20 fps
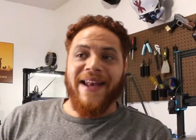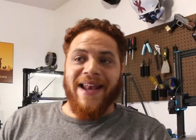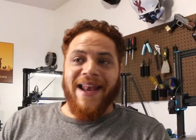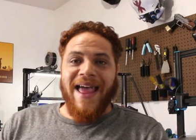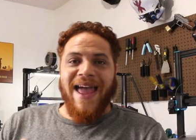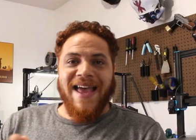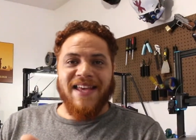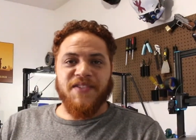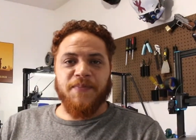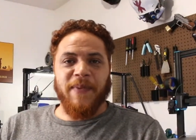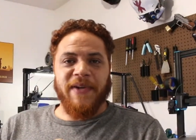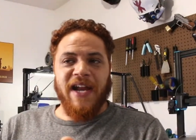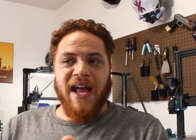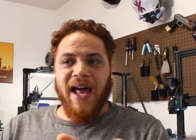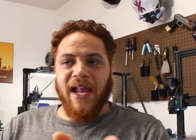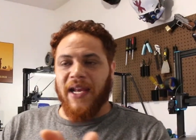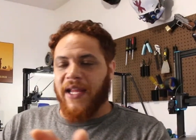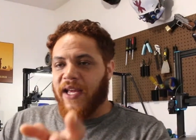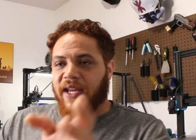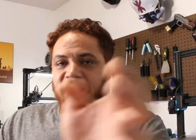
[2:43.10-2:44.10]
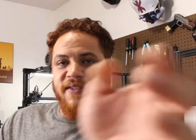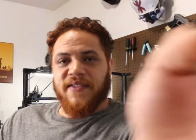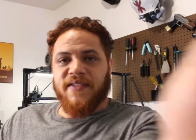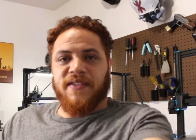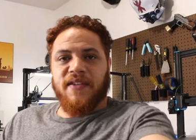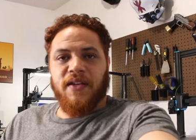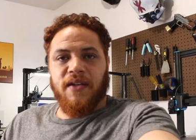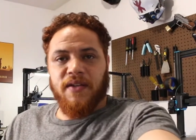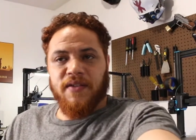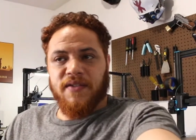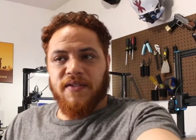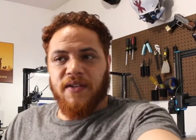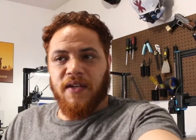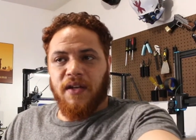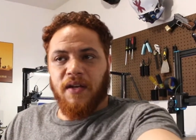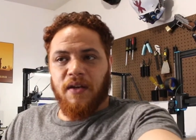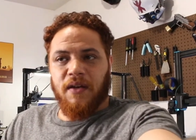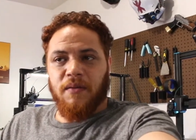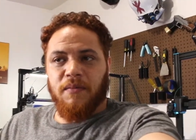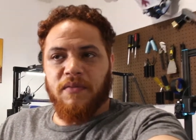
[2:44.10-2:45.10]
last but not least, let's see
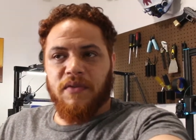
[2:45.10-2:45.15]
here.